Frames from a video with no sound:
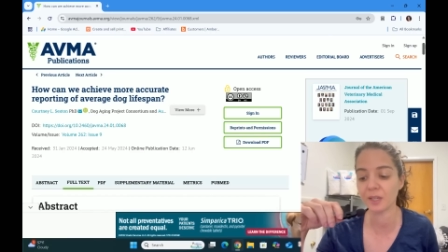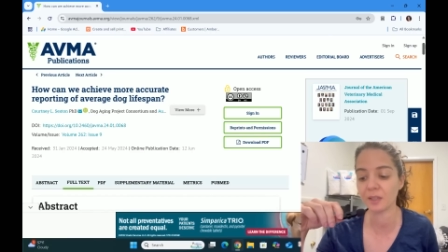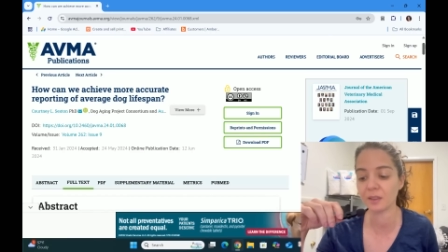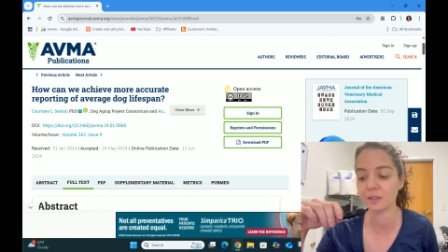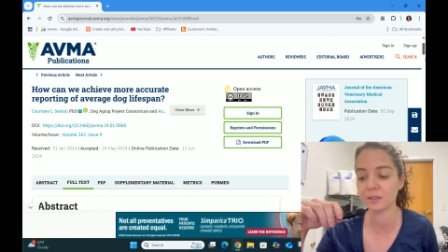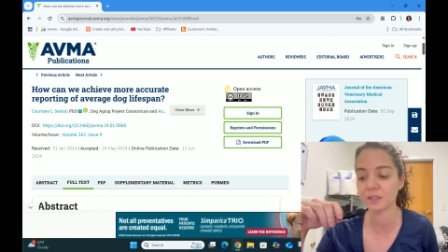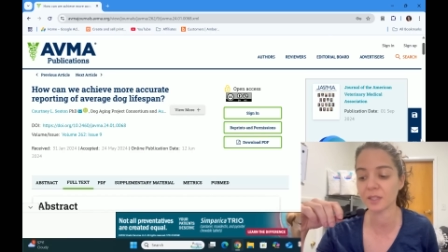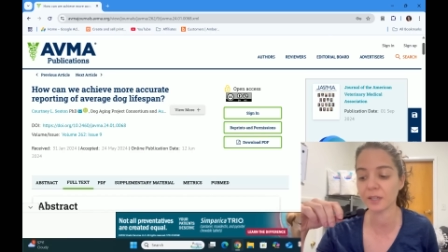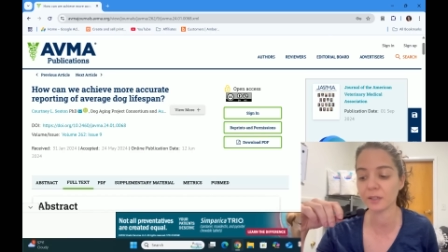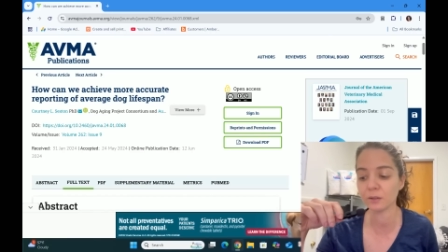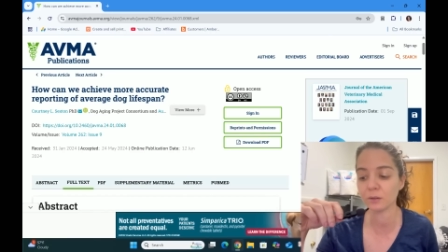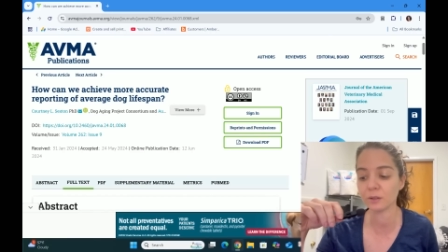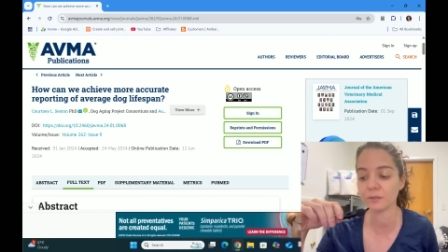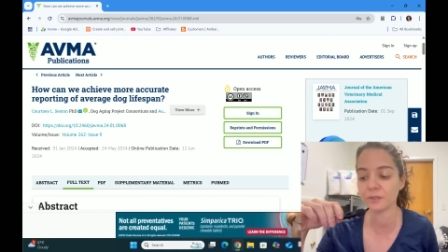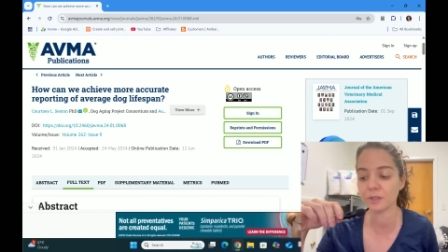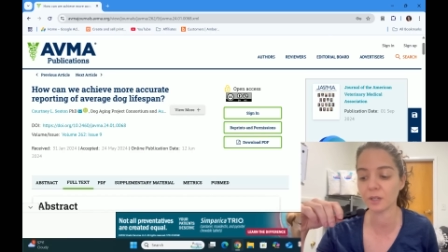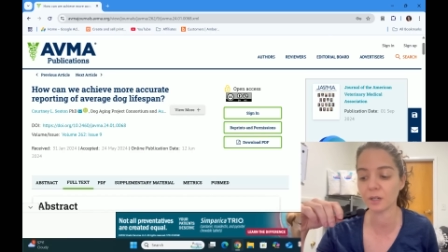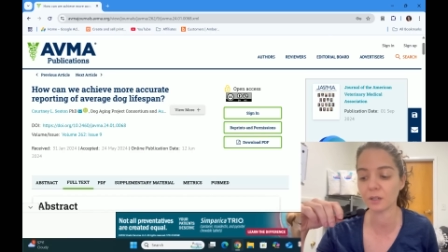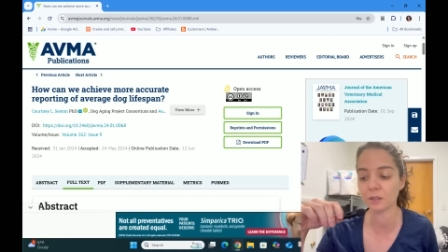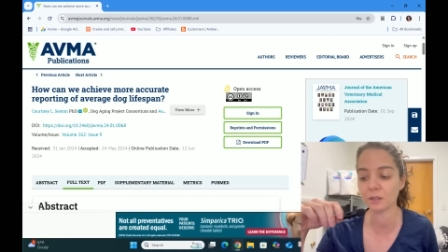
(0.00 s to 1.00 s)
and the title
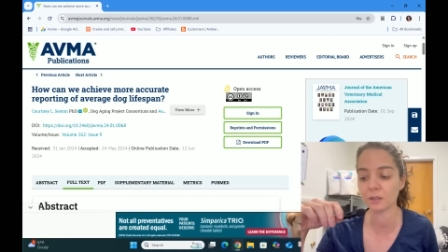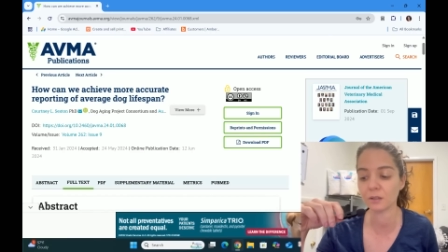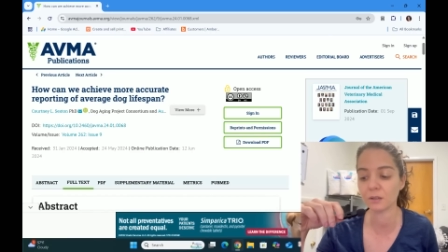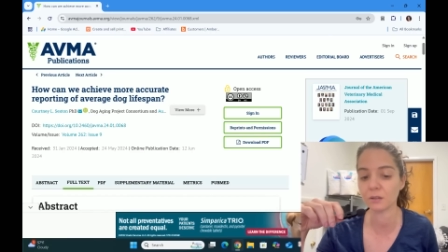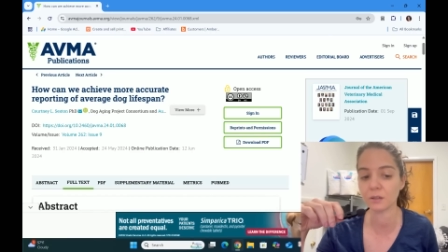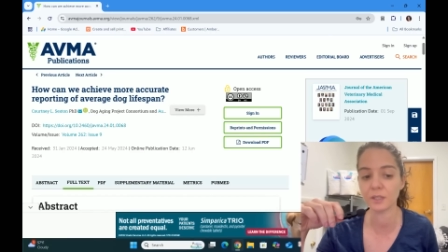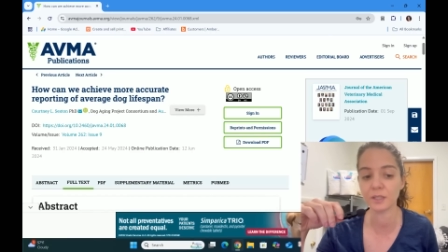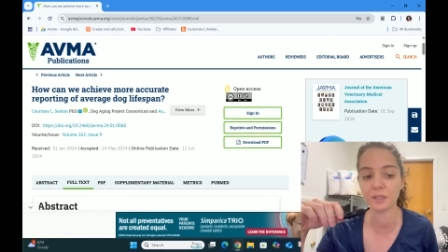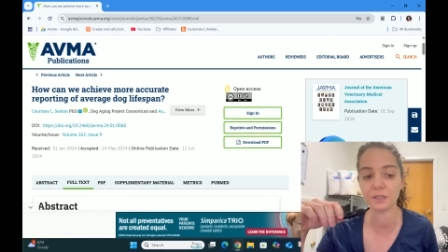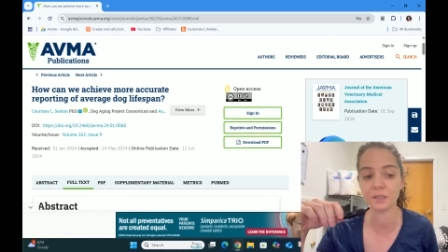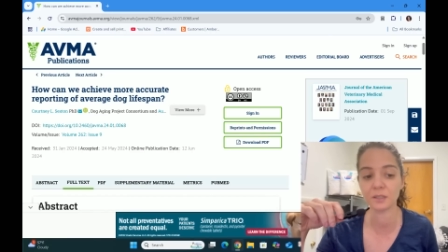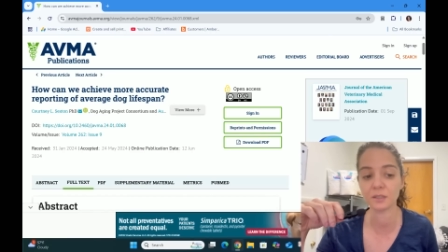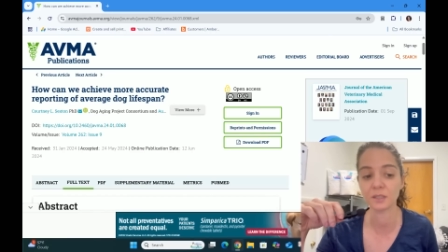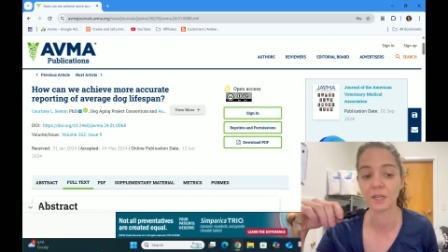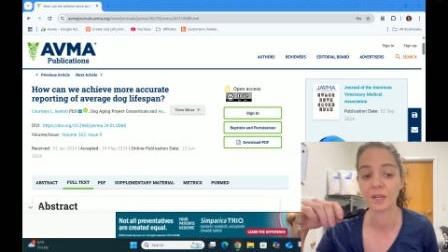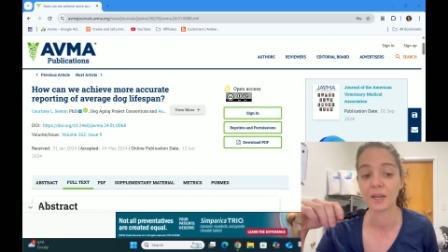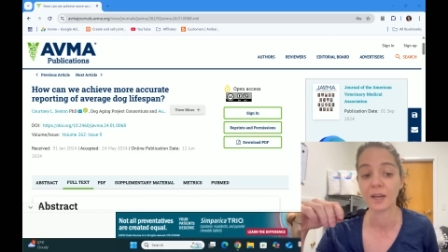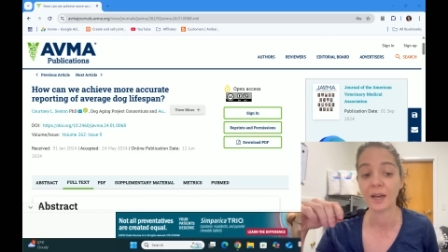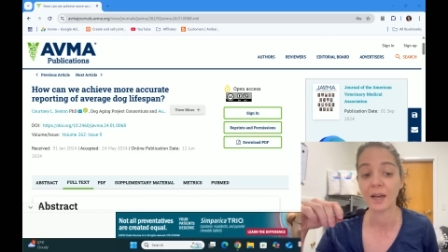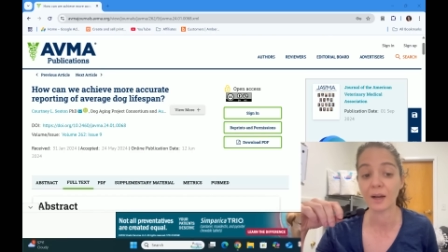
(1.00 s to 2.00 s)
of the article
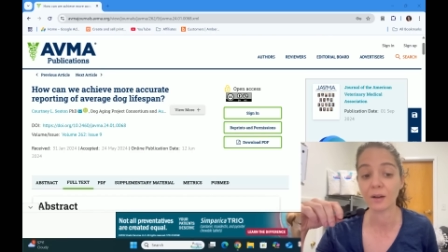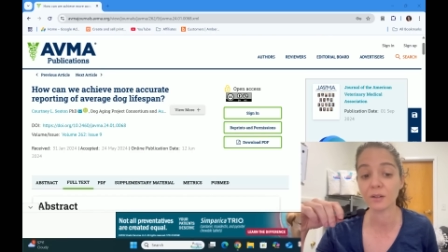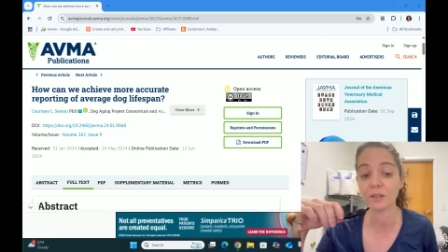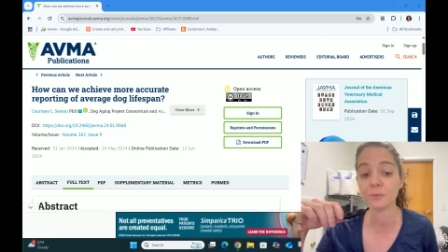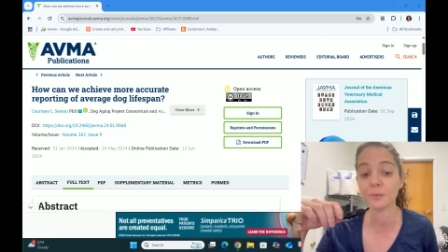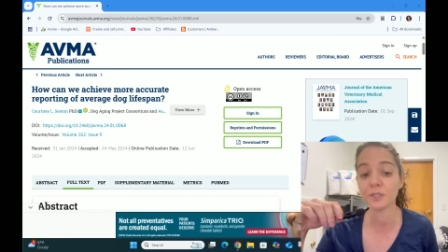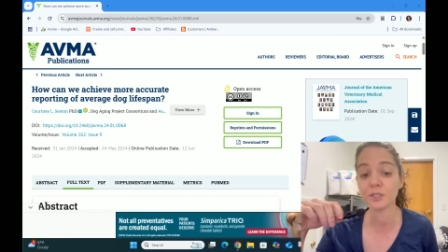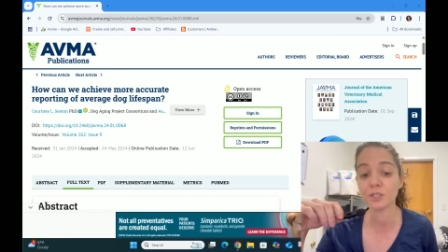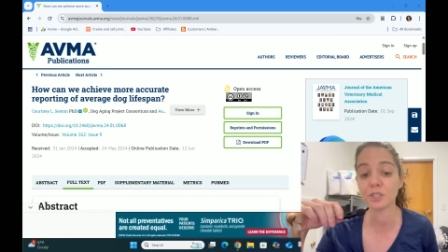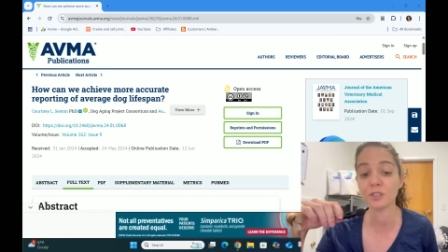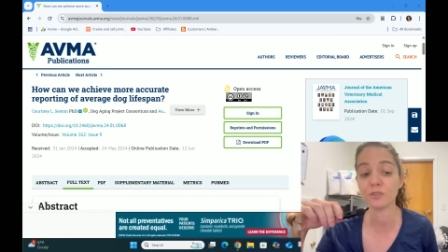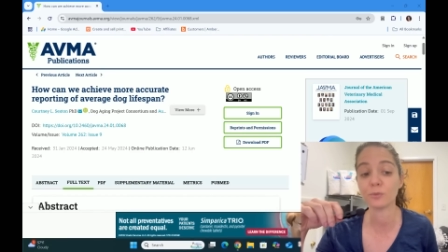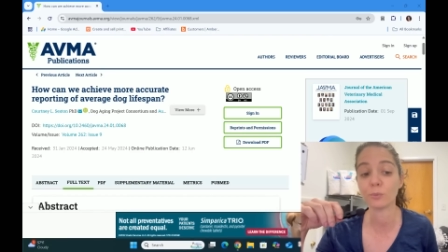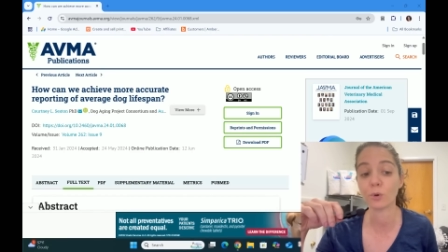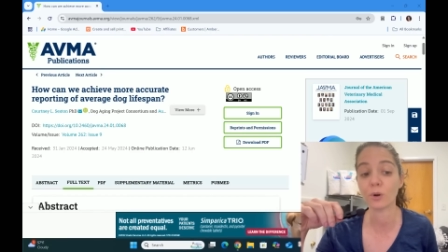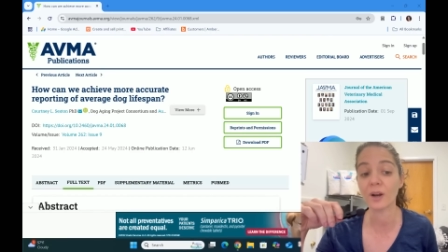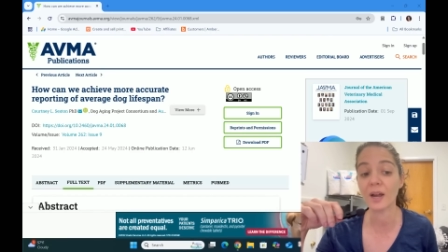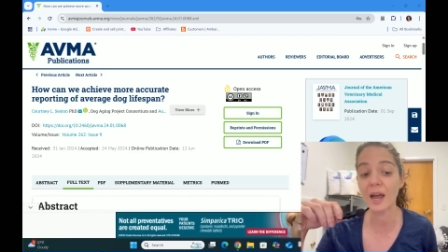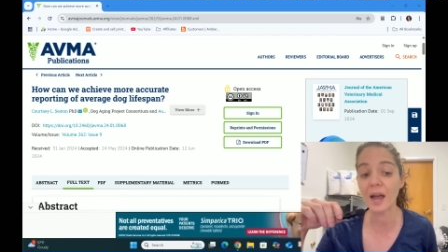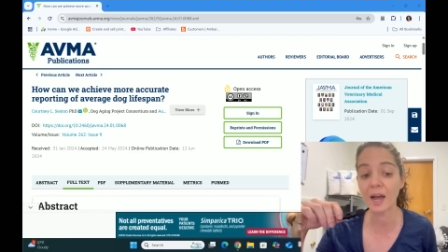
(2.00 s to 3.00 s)
is "How Can We Achieve
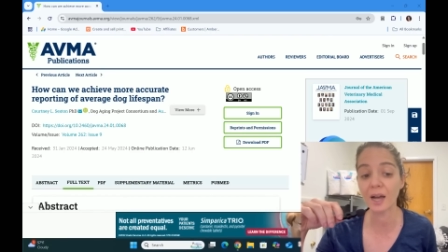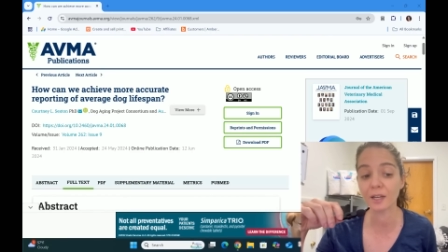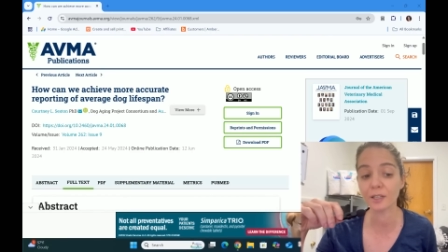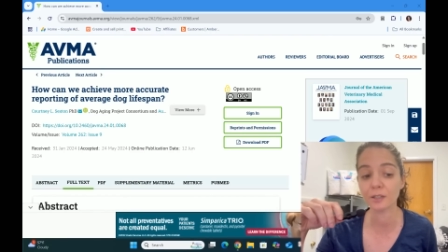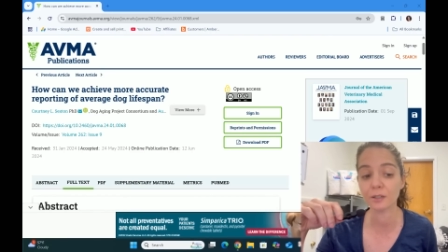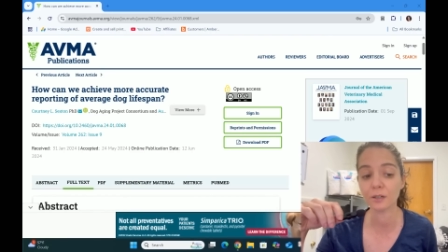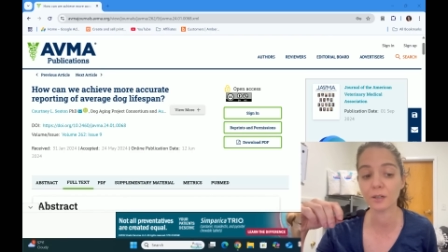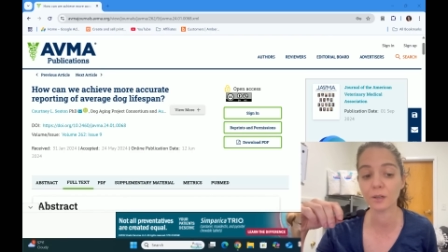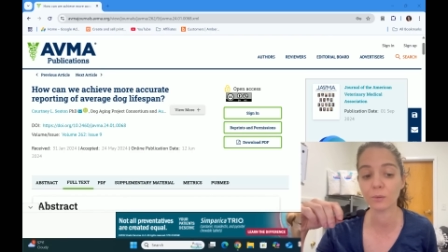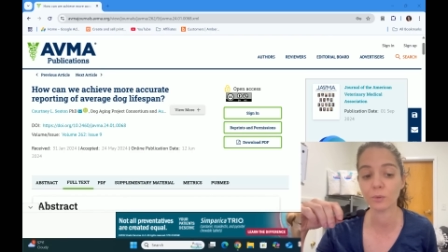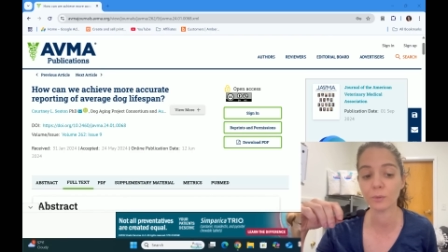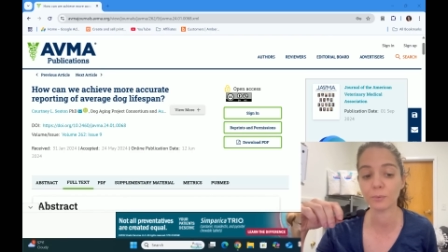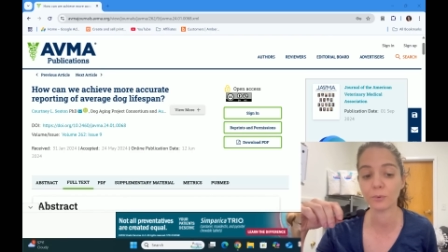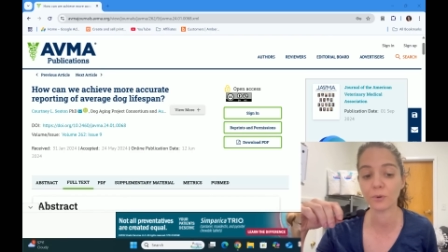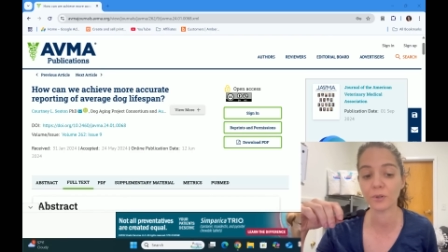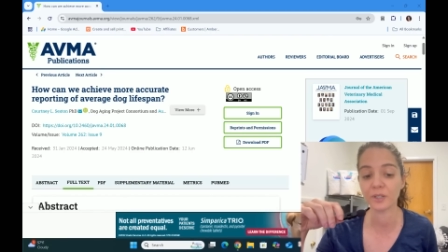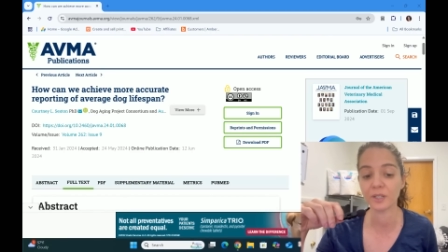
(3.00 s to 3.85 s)
More Accurate